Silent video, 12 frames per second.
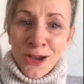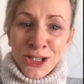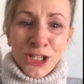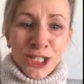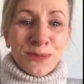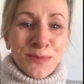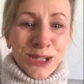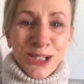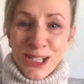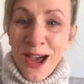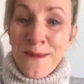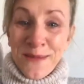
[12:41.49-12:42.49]
Just
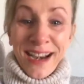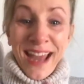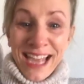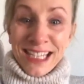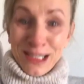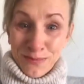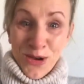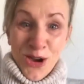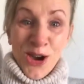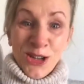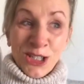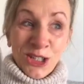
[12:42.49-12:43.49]
because I'm an
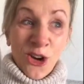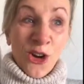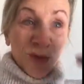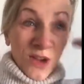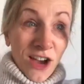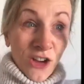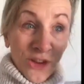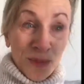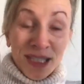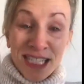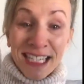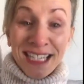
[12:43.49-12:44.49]
expert on a
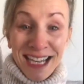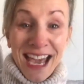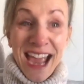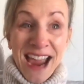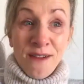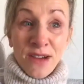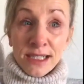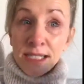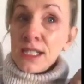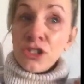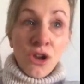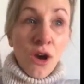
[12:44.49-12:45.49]
particular area
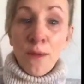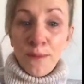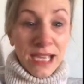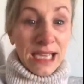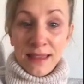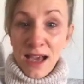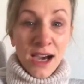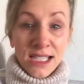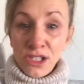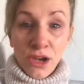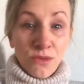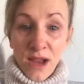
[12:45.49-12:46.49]
does not mean that I
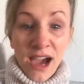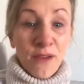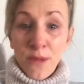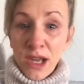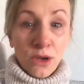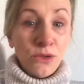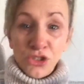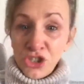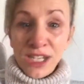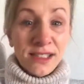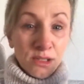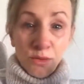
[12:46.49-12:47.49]
don't have my own
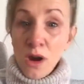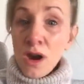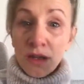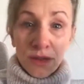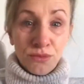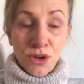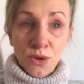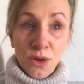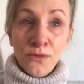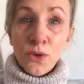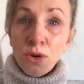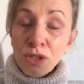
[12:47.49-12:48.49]
shit to work through.
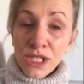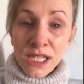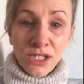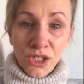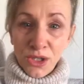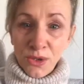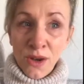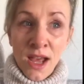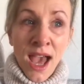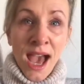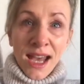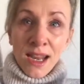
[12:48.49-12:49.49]
Of course I do.
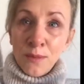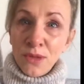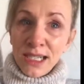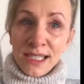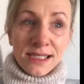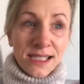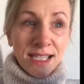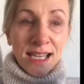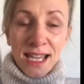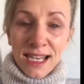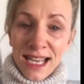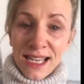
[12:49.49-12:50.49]
And I'm releasing
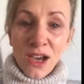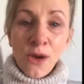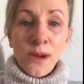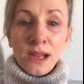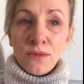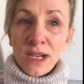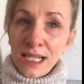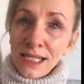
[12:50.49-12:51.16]
and let going.